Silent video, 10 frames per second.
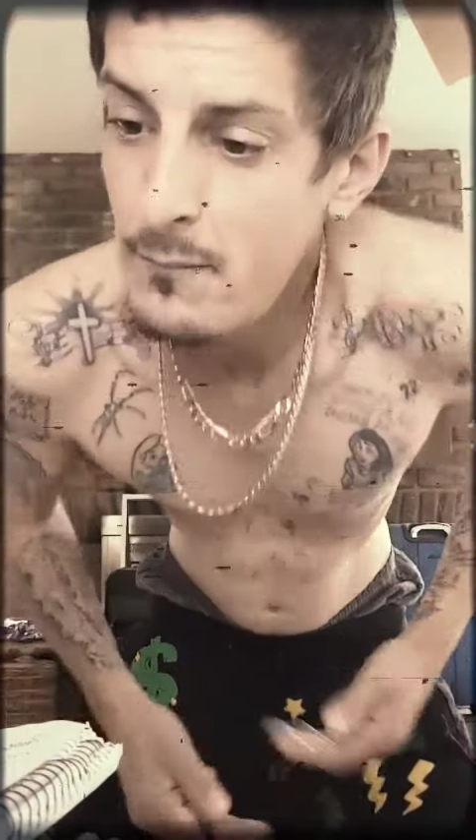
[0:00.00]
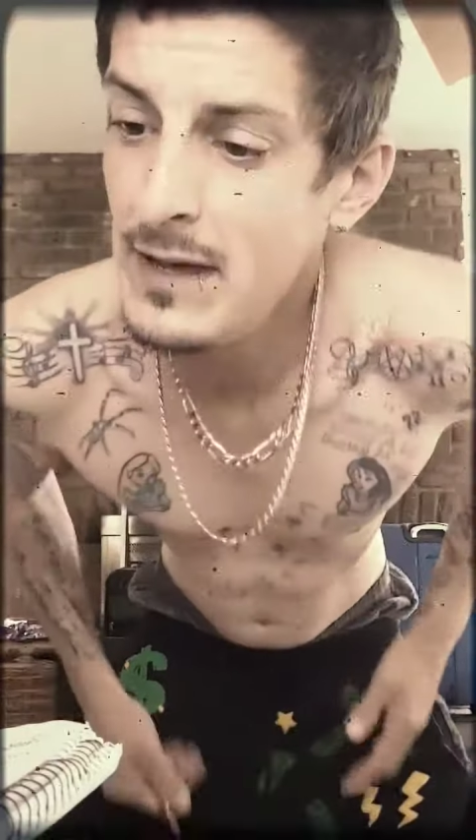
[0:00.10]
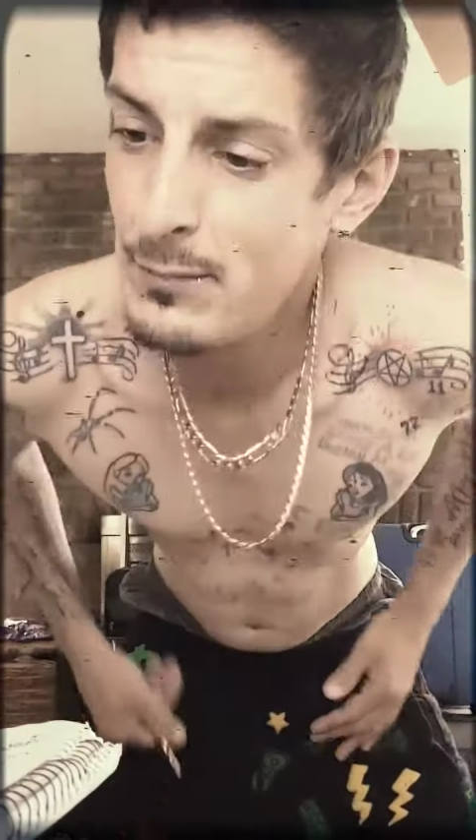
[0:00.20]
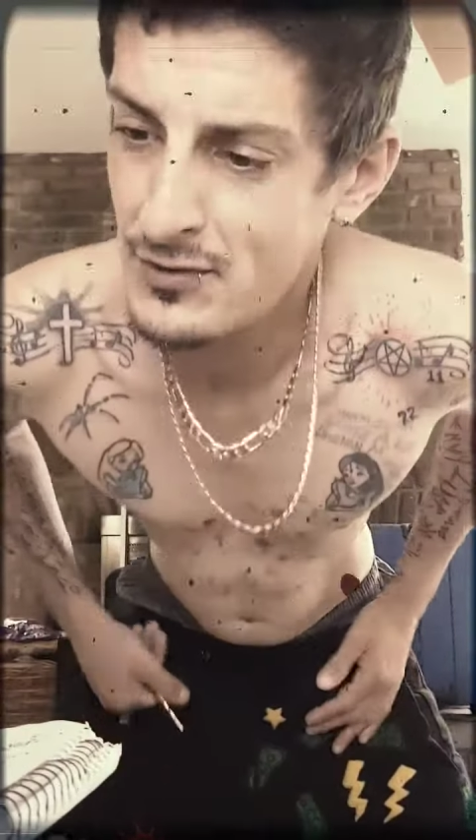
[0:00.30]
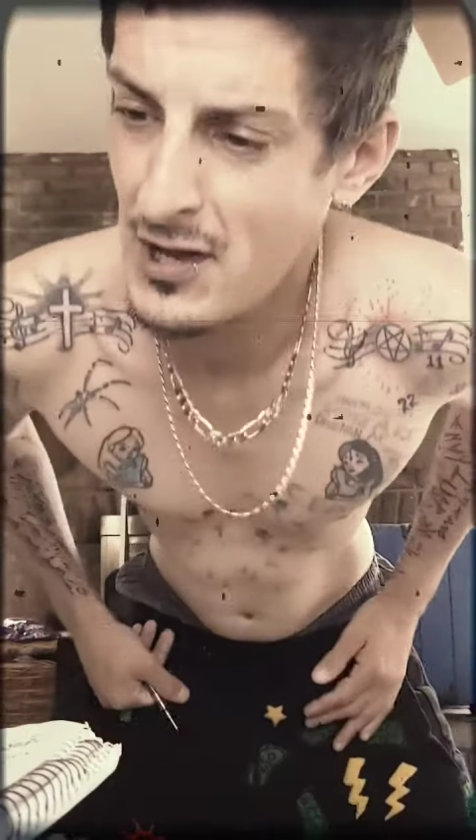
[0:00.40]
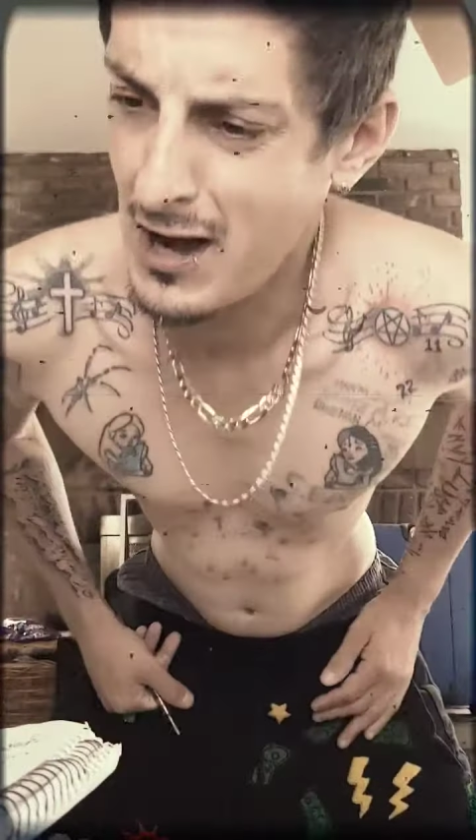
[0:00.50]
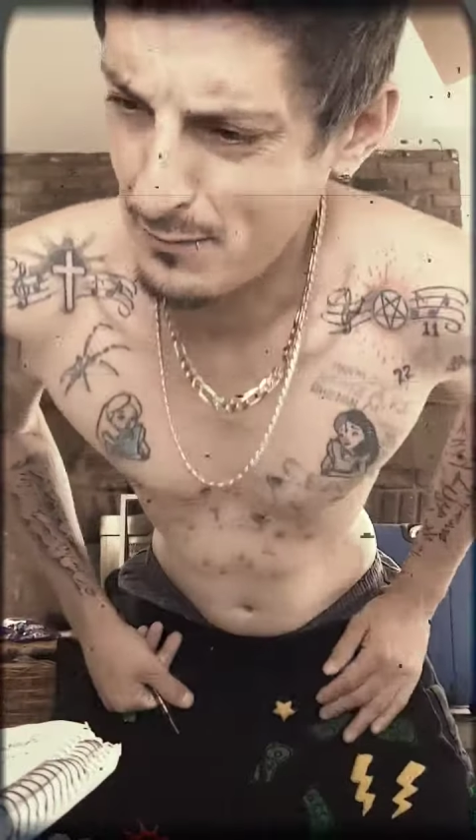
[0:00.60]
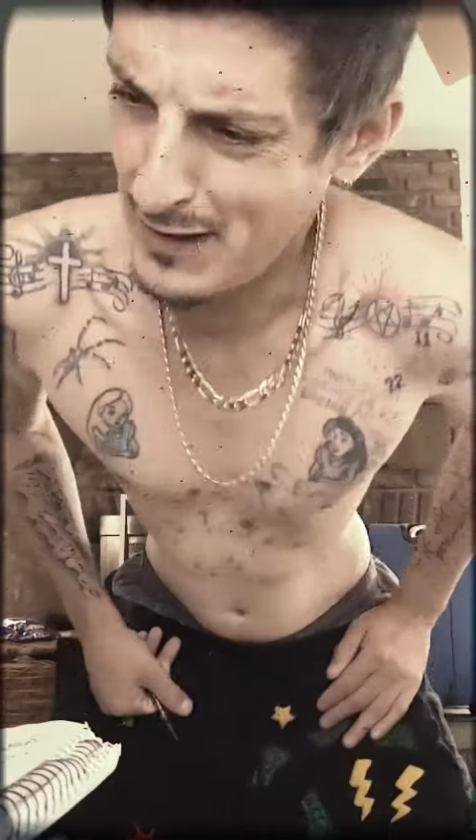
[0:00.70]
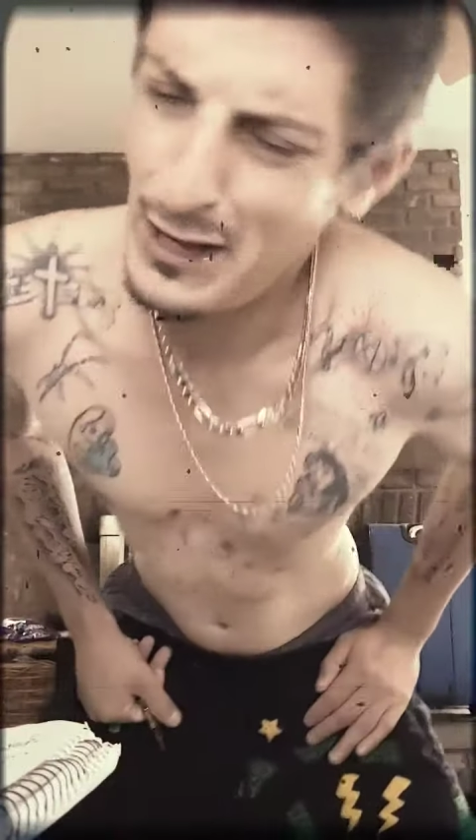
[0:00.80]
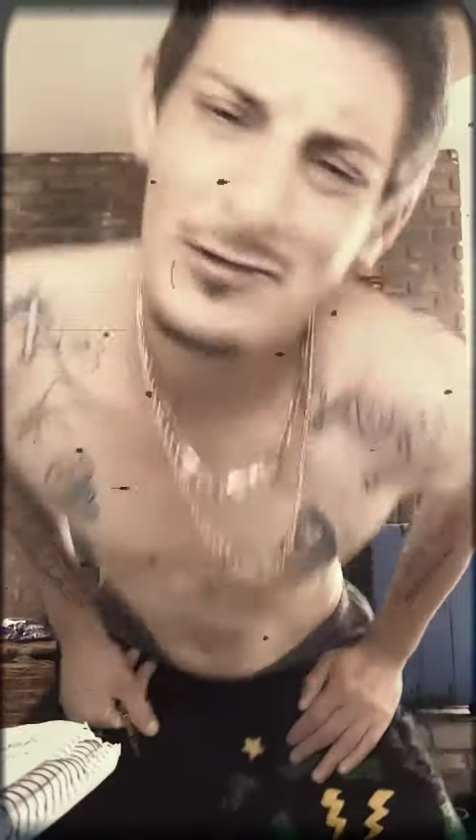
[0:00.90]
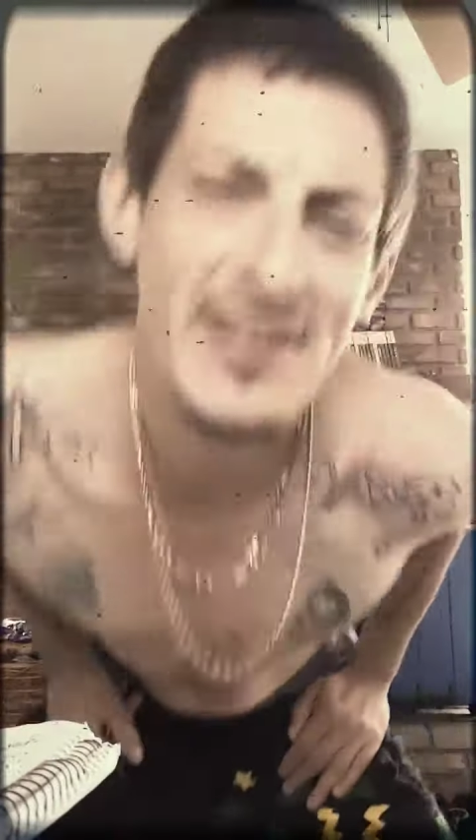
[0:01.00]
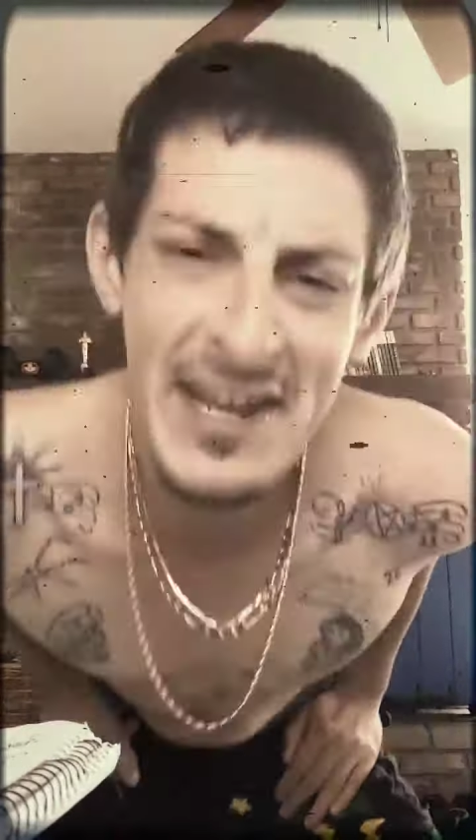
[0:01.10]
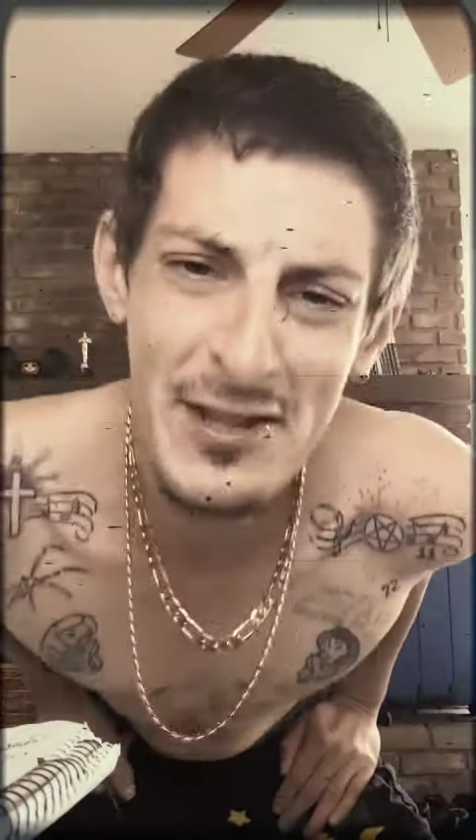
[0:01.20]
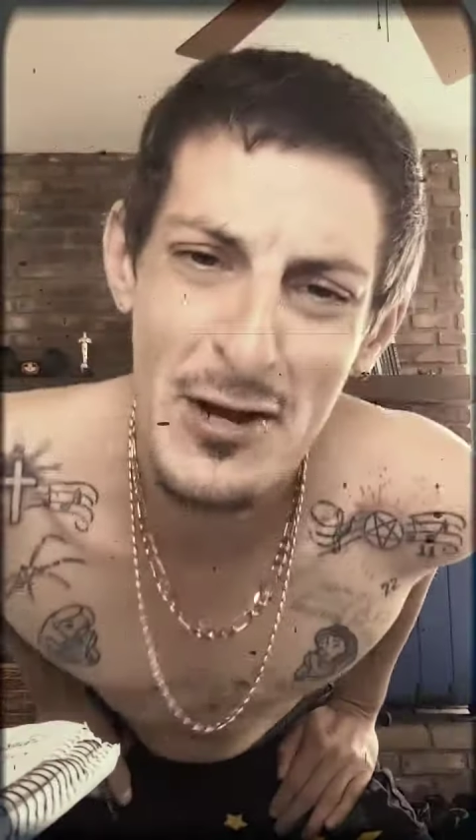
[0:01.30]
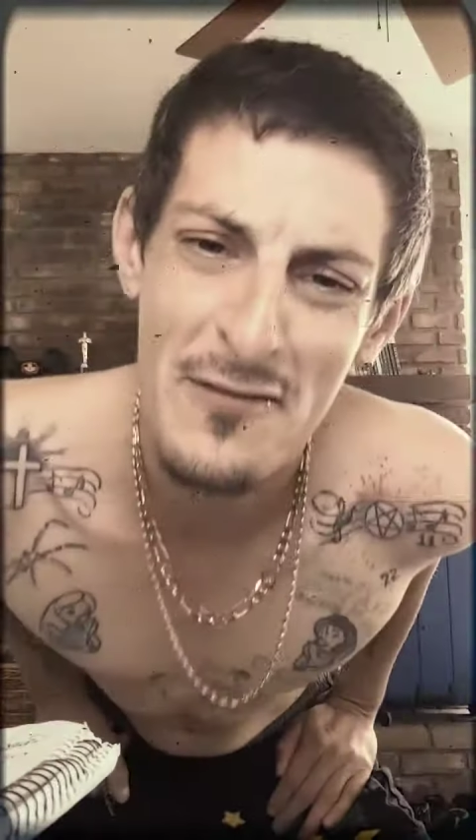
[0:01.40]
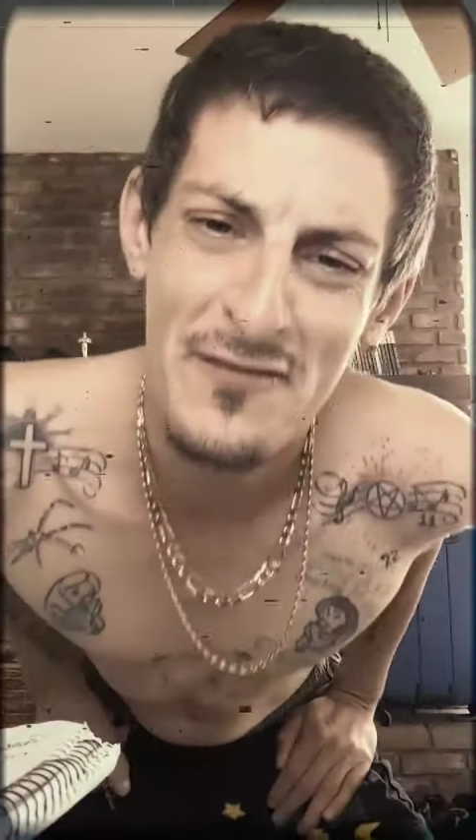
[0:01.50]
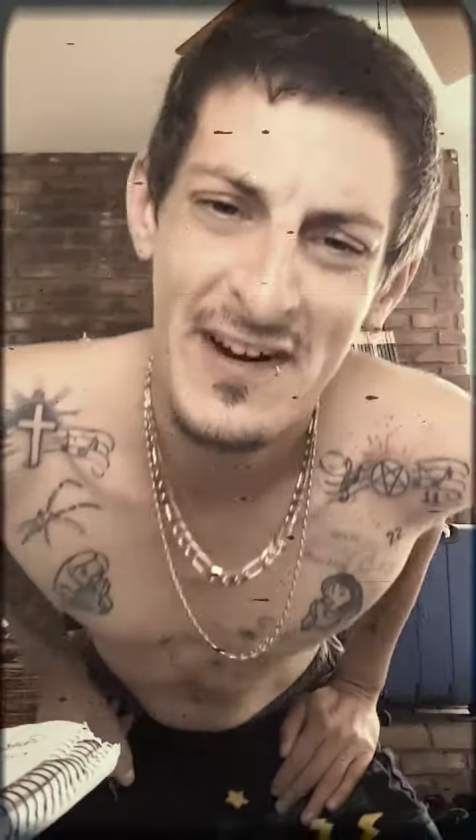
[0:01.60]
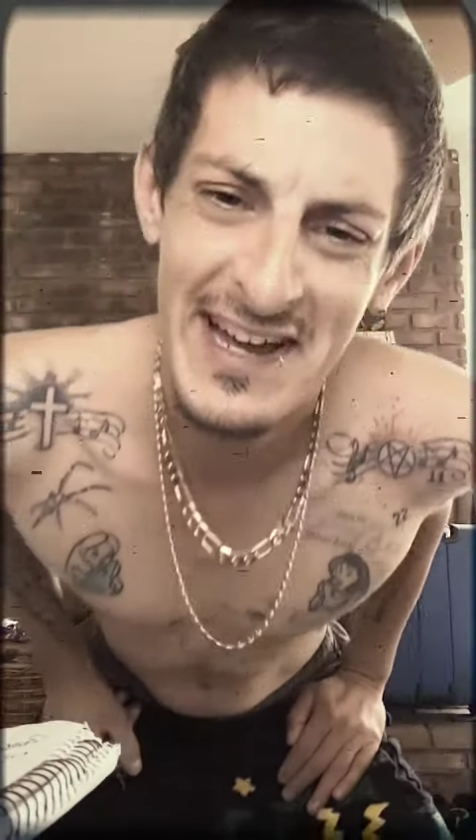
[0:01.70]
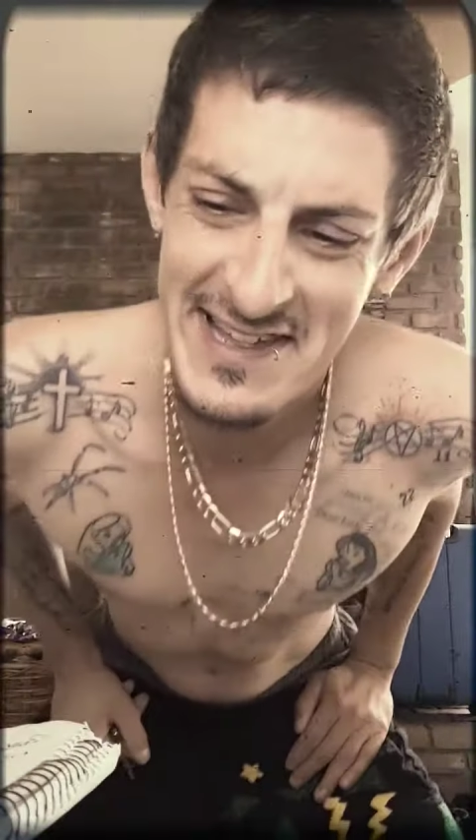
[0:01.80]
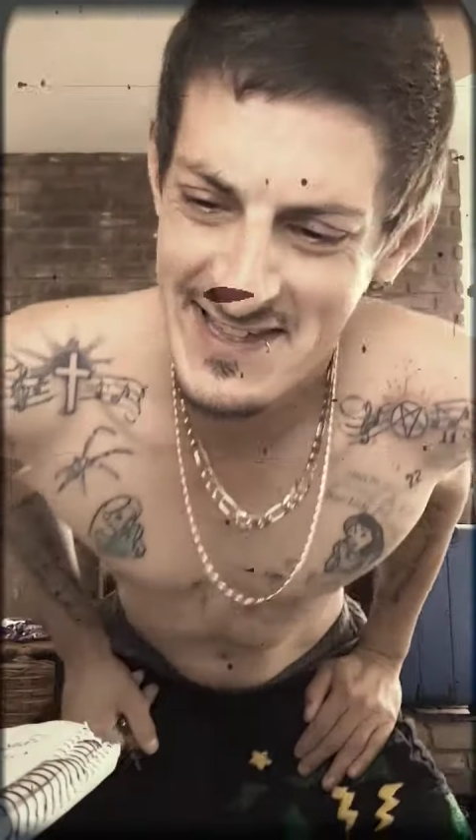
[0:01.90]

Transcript: People talk, but I don't take their advice.